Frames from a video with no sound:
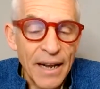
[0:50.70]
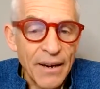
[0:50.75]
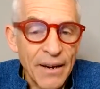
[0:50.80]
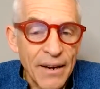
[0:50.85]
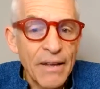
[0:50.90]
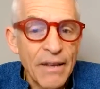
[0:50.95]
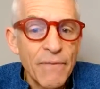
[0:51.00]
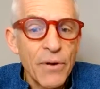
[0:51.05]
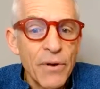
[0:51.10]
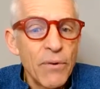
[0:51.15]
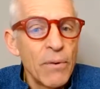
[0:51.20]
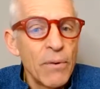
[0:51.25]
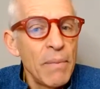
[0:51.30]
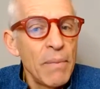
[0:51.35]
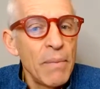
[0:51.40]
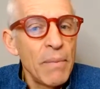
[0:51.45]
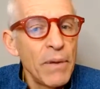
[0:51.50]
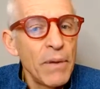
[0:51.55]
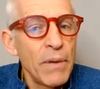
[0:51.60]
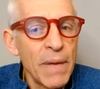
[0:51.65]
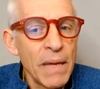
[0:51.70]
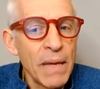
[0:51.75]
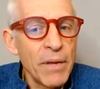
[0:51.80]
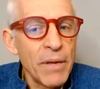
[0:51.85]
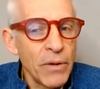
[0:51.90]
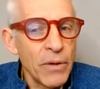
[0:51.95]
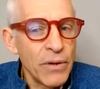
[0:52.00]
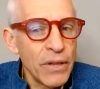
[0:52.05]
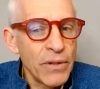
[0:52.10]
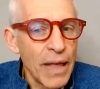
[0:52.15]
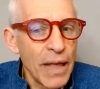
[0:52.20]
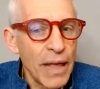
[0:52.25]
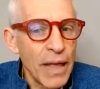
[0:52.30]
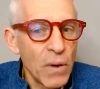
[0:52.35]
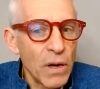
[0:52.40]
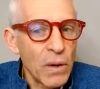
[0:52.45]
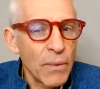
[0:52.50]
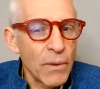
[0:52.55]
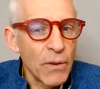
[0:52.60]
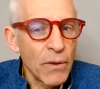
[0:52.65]
if you remember, maybe you did that
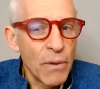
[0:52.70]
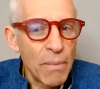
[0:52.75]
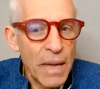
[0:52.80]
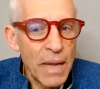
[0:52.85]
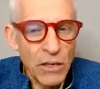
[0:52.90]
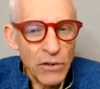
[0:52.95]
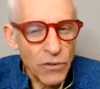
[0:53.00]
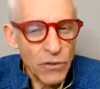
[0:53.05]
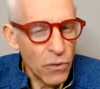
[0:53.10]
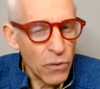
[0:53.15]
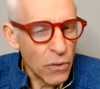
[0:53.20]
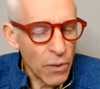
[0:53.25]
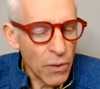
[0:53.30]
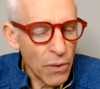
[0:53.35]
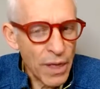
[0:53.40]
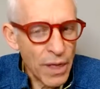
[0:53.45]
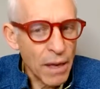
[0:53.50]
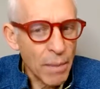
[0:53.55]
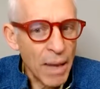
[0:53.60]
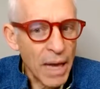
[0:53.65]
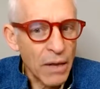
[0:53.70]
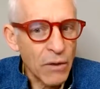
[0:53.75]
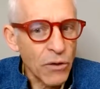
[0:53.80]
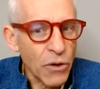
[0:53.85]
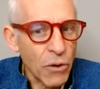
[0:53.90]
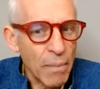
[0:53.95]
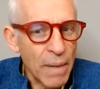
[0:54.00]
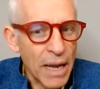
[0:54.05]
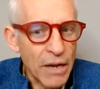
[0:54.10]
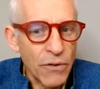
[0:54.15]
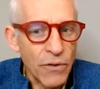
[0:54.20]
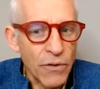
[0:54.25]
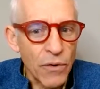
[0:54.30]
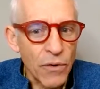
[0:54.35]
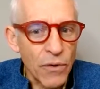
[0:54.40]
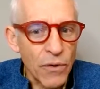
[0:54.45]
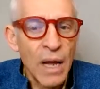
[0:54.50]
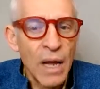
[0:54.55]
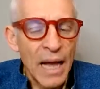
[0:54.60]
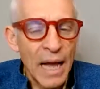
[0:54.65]
work with your mentor and think about your
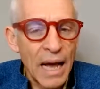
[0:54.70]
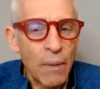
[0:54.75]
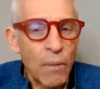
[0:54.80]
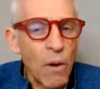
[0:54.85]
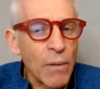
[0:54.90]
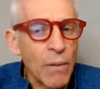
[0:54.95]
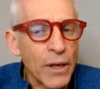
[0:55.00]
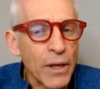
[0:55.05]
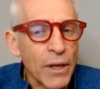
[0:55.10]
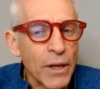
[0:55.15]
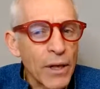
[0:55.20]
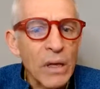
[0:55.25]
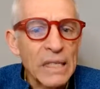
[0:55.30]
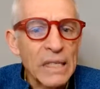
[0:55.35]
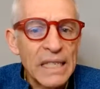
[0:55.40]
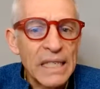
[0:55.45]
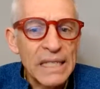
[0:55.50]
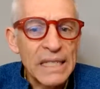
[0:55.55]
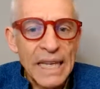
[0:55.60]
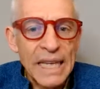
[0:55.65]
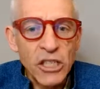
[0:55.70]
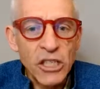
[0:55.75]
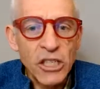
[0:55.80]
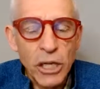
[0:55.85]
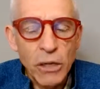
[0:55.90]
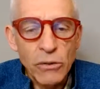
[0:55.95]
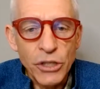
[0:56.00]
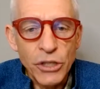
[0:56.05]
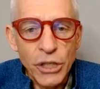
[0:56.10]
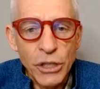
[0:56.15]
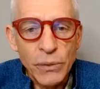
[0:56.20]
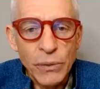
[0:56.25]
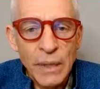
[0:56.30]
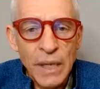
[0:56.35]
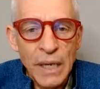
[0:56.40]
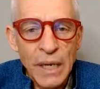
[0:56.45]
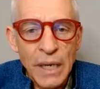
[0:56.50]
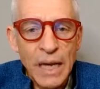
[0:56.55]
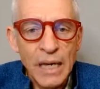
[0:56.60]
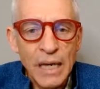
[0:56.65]
mentor and what were the qualities they showed you.
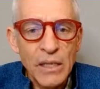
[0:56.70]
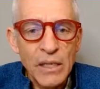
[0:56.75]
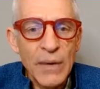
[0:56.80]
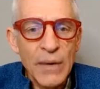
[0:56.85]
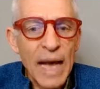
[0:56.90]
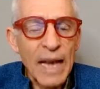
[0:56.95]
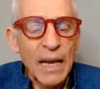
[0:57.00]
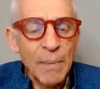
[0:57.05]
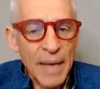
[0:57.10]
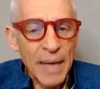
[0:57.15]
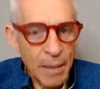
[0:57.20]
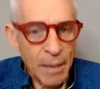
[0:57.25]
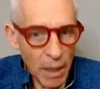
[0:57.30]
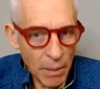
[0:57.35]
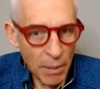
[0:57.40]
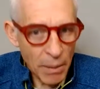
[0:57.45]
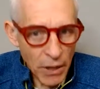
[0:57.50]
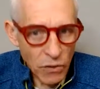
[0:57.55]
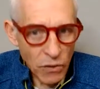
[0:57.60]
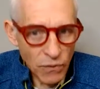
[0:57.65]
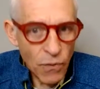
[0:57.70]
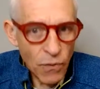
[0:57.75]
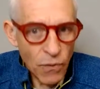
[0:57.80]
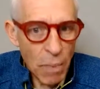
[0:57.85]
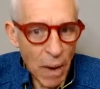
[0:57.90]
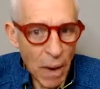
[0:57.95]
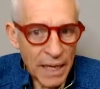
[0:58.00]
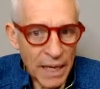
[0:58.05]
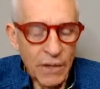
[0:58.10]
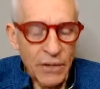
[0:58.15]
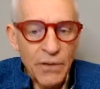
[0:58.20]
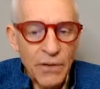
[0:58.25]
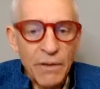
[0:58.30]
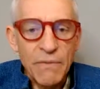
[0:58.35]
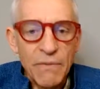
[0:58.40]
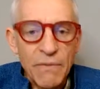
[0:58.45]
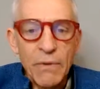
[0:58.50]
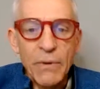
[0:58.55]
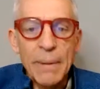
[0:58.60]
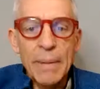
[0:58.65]
So Gallup came up with those 4 buckets,
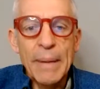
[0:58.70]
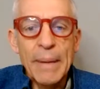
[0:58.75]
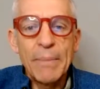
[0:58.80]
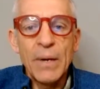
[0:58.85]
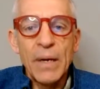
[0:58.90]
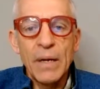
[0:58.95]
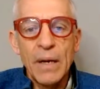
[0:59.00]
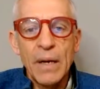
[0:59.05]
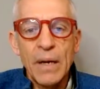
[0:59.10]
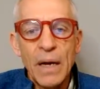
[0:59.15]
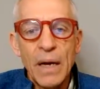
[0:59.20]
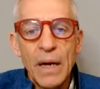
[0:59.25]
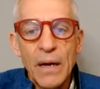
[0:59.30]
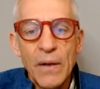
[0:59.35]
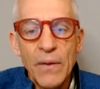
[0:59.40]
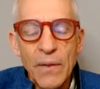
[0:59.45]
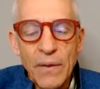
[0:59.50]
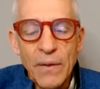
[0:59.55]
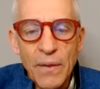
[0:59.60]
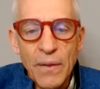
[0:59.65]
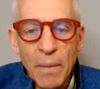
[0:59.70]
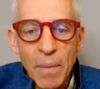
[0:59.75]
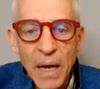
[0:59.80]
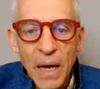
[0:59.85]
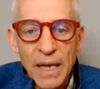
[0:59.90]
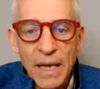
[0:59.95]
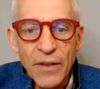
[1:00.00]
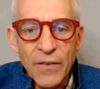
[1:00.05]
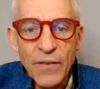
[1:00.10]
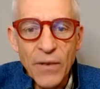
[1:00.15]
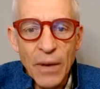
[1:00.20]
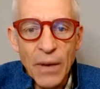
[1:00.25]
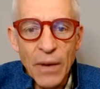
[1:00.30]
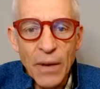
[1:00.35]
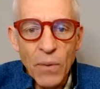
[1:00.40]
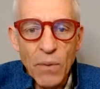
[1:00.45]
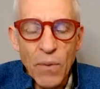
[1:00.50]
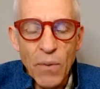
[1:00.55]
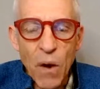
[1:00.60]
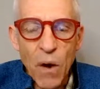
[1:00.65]
if you remember, the buckets
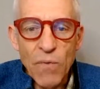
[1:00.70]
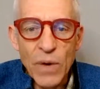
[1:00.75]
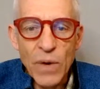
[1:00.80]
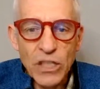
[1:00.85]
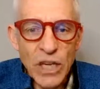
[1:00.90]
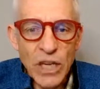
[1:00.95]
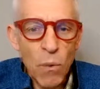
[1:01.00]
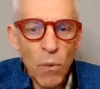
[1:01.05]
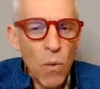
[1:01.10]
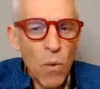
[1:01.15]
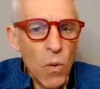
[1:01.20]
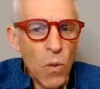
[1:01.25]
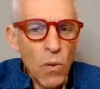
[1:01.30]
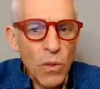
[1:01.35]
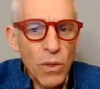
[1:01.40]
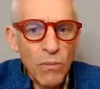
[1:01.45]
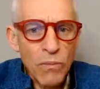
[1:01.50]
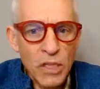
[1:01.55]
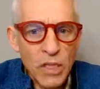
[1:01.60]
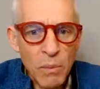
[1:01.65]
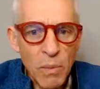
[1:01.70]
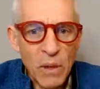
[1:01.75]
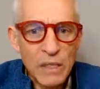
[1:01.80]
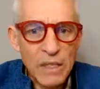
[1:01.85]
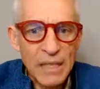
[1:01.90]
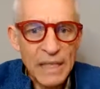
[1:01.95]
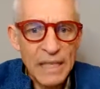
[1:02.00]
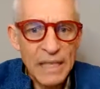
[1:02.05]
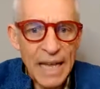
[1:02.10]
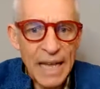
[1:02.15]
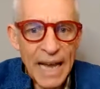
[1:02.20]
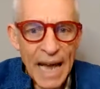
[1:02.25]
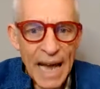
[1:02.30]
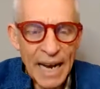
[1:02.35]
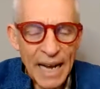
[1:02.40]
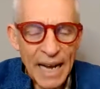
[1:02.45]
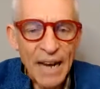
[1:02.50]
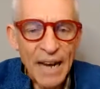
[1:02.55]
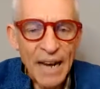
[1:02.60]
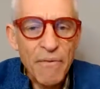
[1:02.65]
of which all the responses they
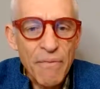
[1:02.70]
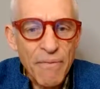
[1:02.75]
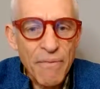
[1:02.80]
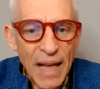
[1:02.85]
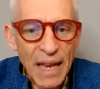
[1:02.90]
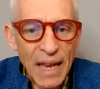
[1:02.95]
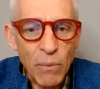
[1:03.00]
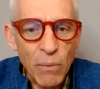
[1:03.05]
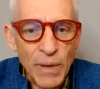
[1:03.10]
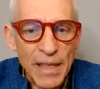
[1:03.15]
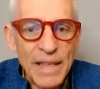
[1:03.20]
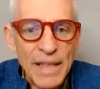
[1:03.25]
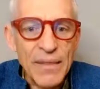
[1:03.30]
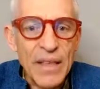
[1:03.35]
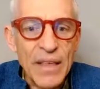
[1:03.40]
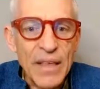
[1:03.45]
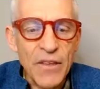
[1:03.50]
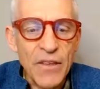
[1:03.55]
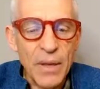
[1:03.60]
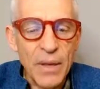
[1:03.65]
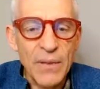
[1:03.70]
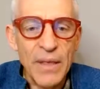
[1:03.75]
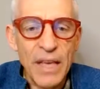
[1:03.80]
had kind of fell within these